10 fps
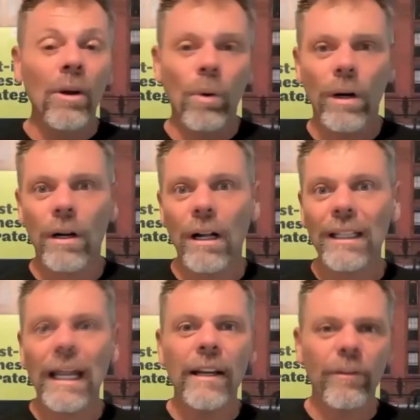Or a
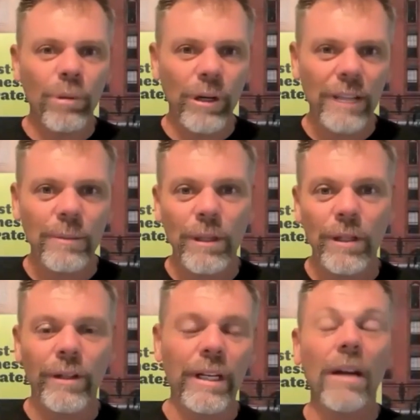lack of
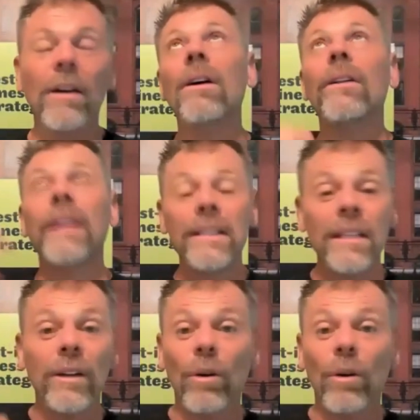predictability. Oh, that's it.